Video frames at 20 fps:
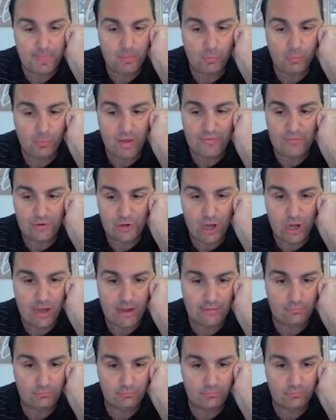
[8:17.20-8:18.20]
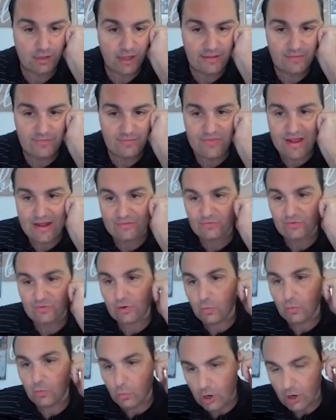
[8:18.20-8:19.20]
Whether or not like that's
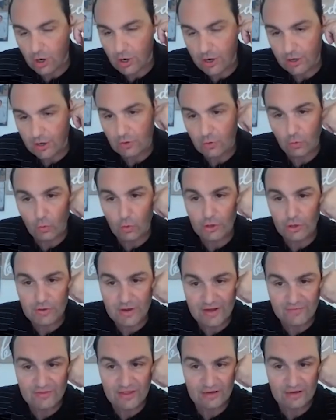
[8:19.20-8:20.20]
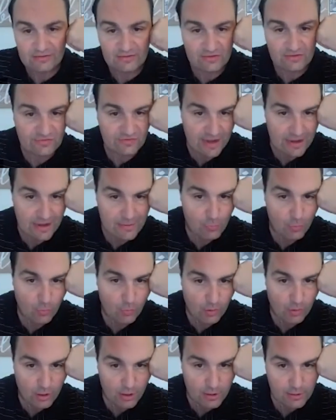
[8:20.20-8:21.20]
gonna work, or you have to actually say
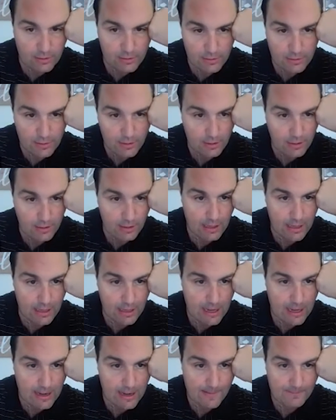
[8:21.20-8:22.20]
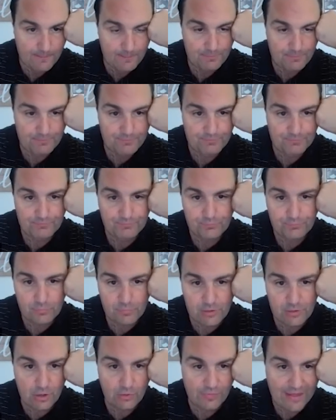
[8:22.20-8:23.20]
more.
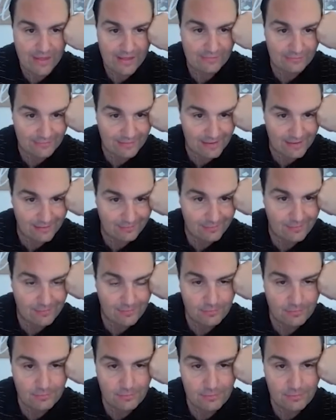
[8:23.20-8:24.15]
That link.